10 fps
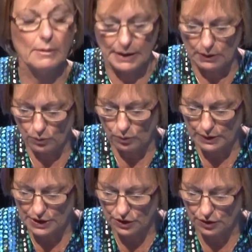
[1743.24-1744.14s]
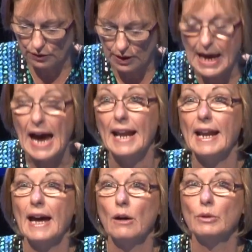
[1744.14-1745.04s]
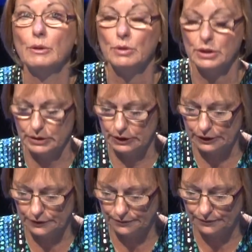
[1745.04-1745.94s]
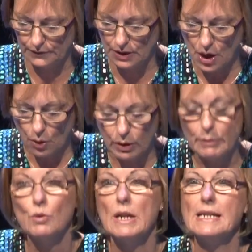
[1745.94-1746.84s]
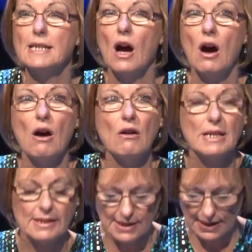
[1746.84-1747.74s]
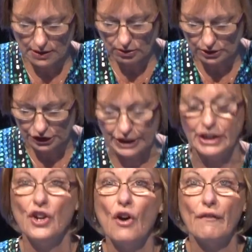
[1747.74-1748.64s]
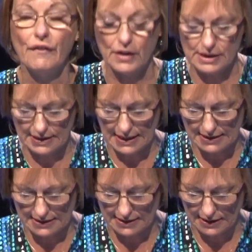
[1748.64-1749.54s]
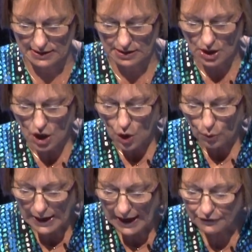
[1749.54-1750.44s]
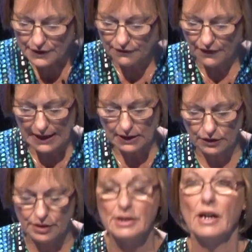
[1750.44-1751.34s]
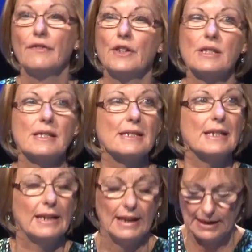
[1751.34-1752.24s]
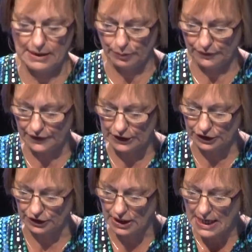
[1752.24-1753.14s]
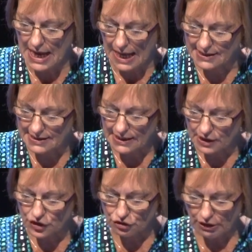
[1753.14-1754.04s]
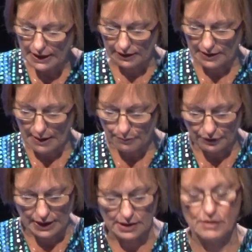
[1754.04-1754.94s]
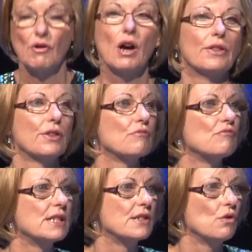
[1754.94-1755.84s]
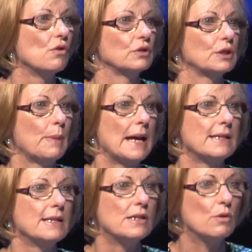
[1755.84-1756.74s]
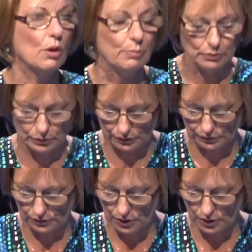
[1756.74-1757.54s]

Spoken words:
about what we do and how we work. We will need to harness technology, not fight against it. We have to value the diversity in our profession and see the strength that brings rather than resort to petty squabbles.